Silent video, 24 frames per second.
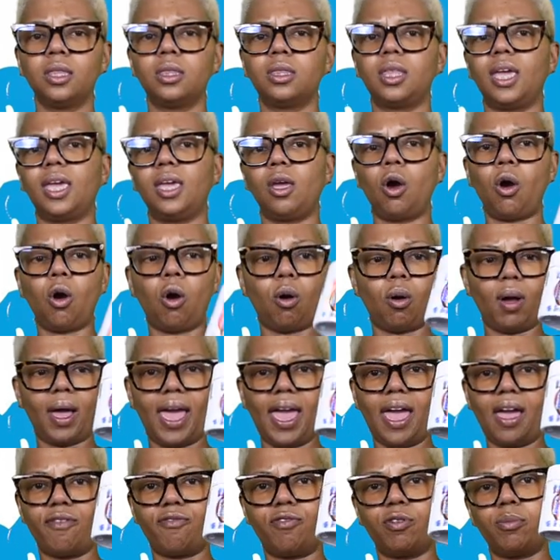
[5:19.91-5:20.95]
they all
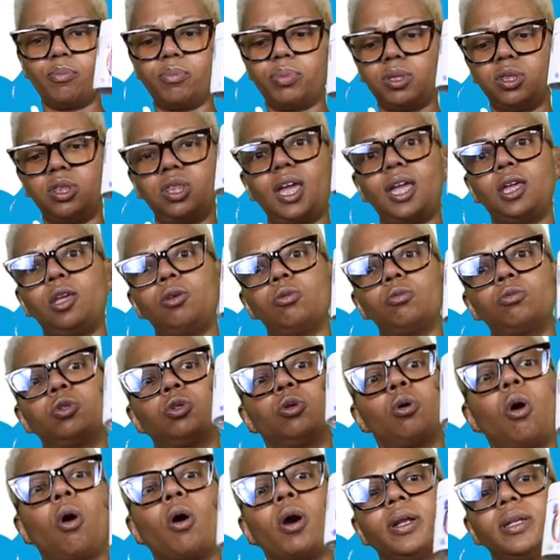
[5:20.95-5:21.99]
have them, but thank you
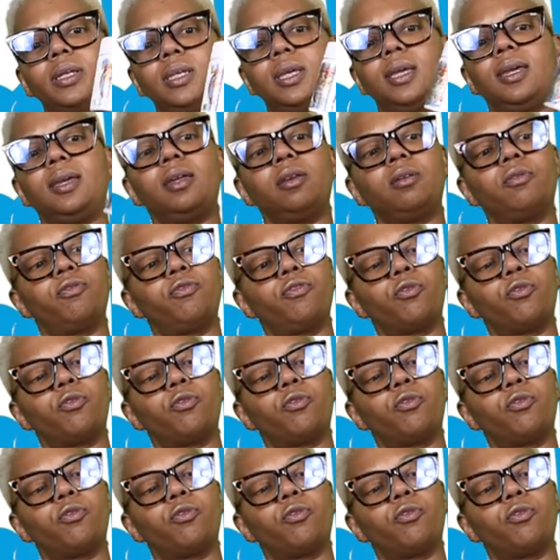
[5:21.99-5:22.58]
to Ardeen